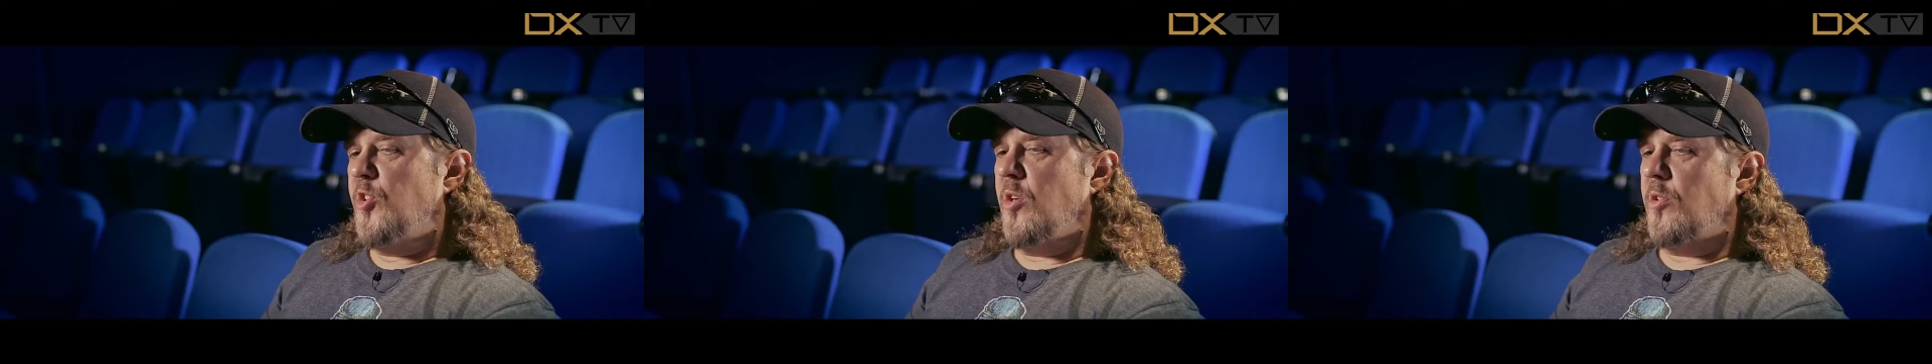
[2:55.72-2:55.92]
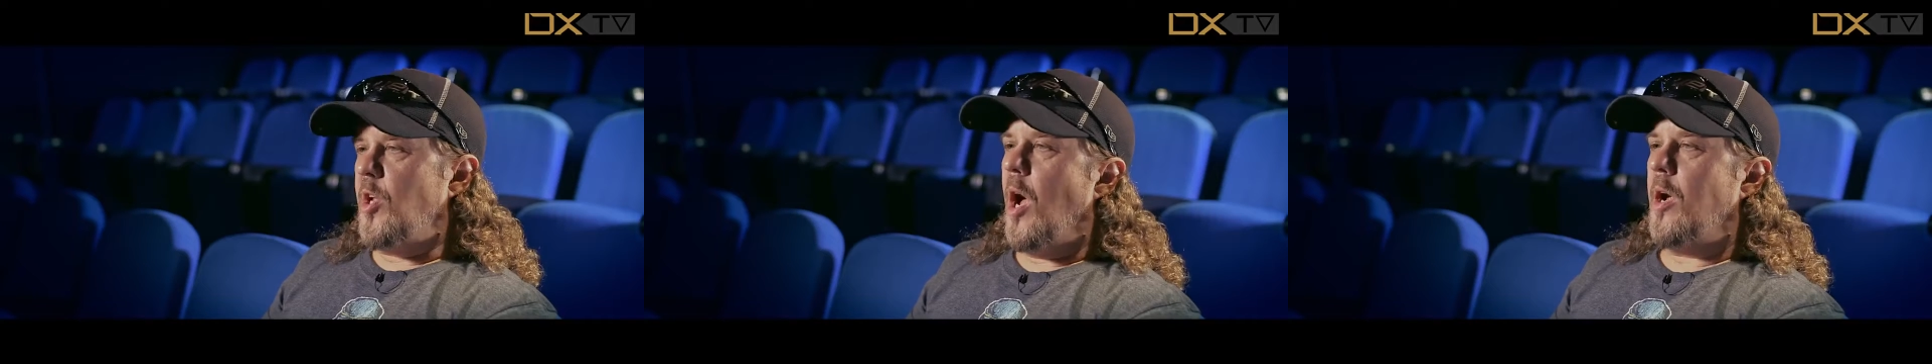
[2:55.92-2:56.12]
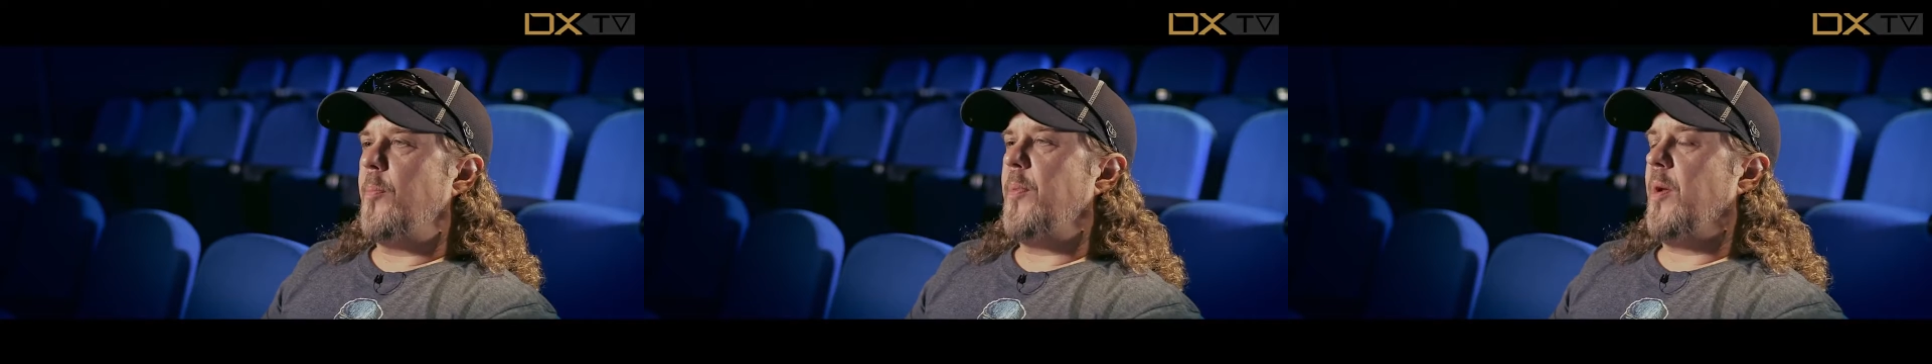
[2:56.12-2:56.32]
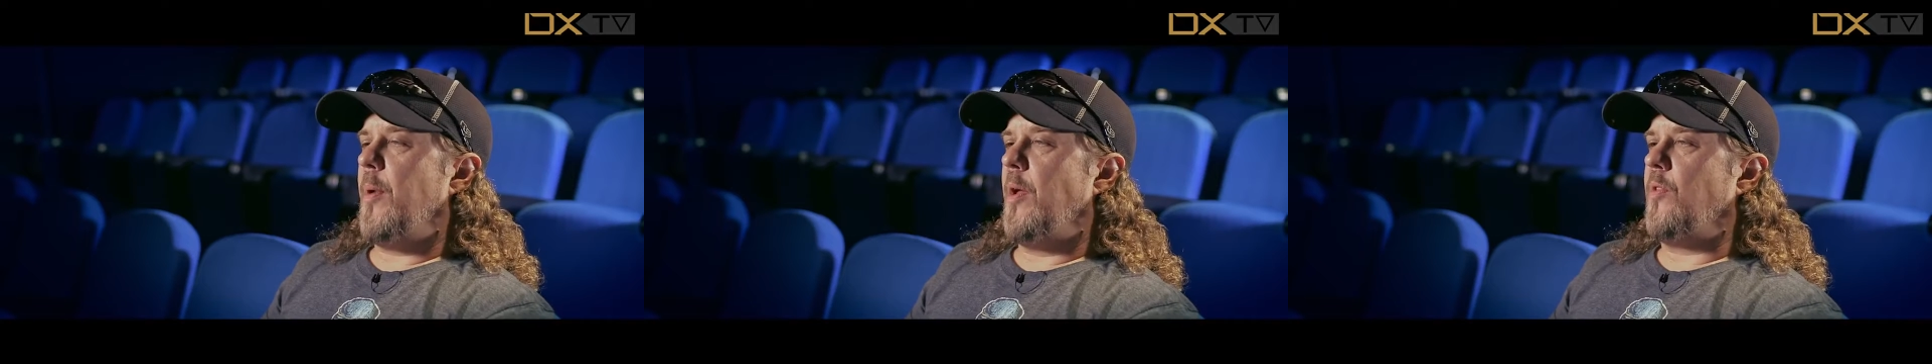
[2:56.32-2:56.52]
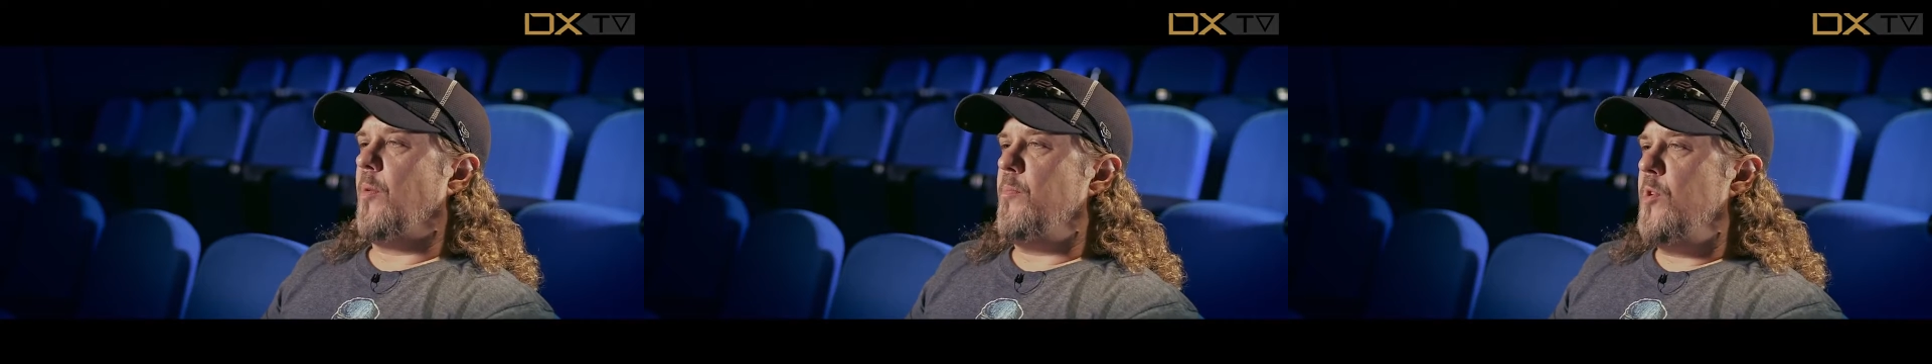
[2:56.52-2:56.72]
So to talk a bit
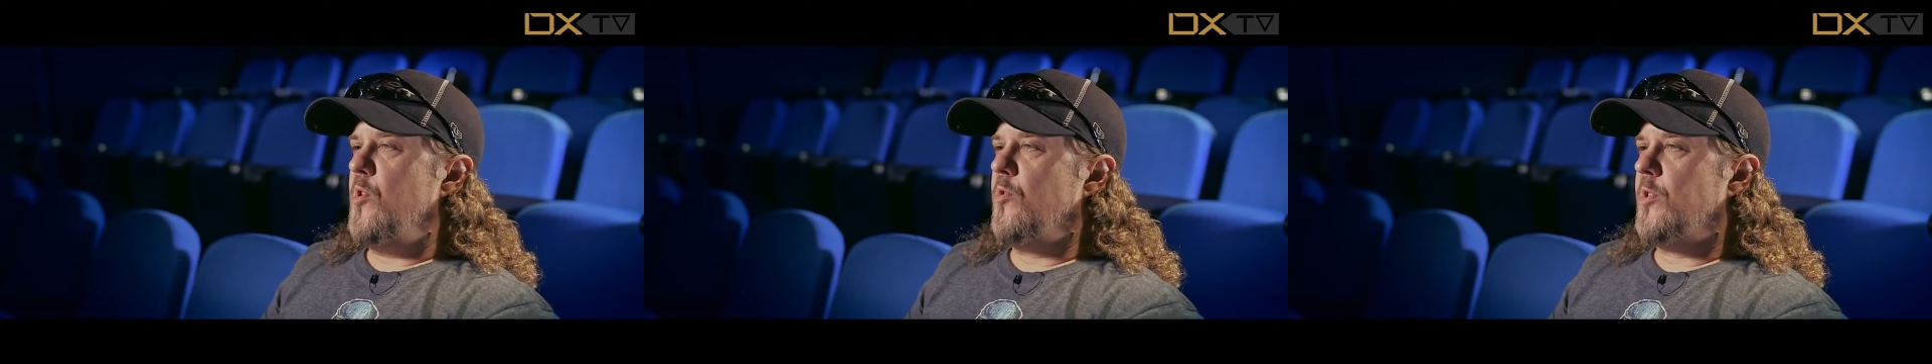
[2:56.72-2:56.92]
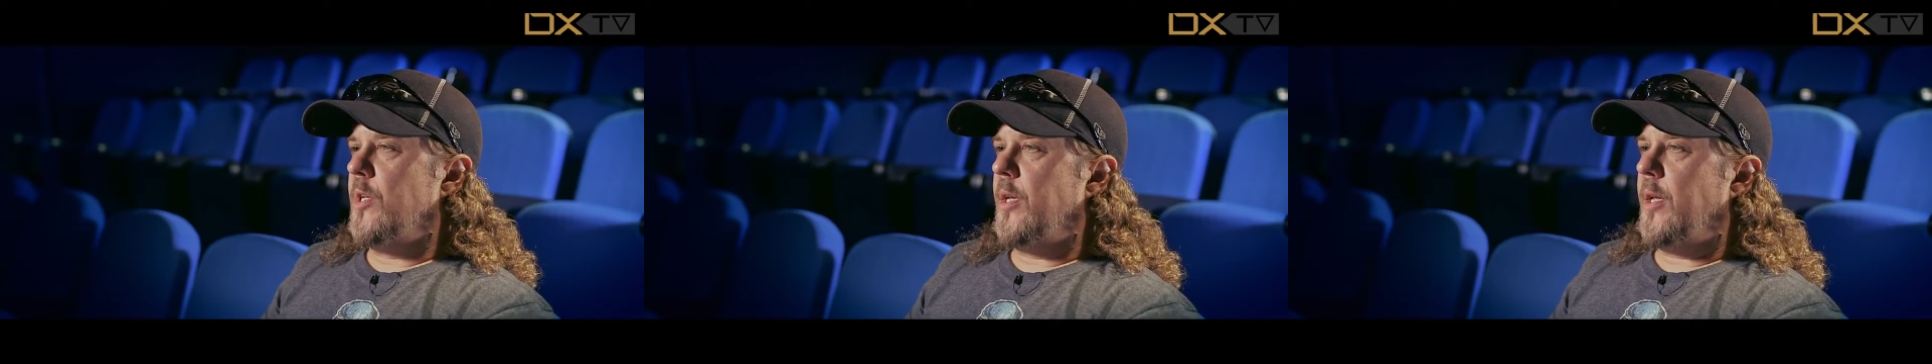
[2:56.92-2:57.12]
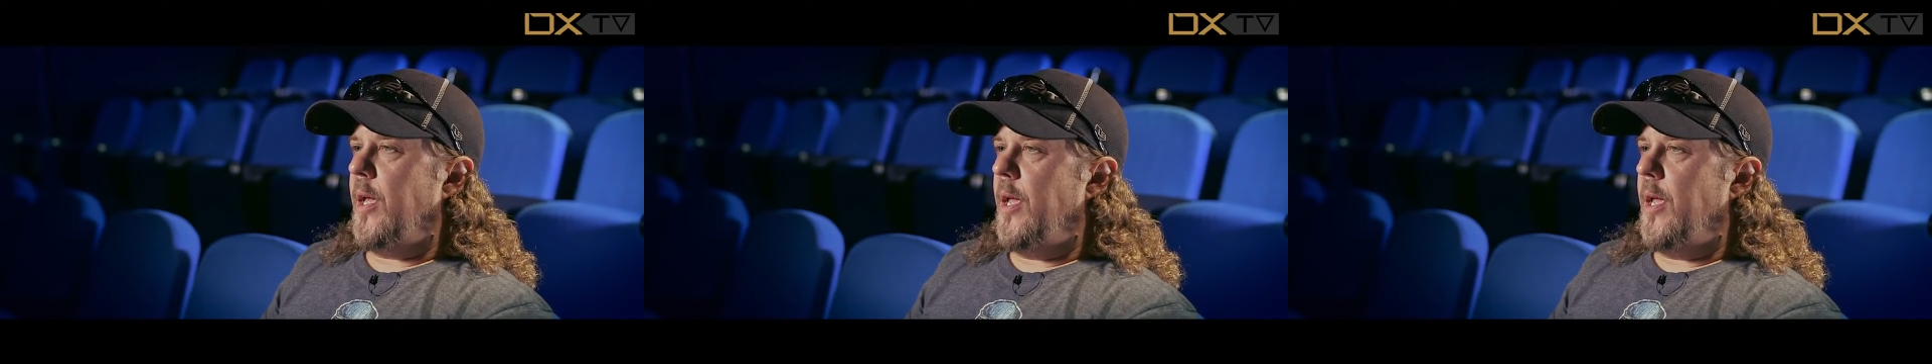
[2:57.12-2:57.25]
about the music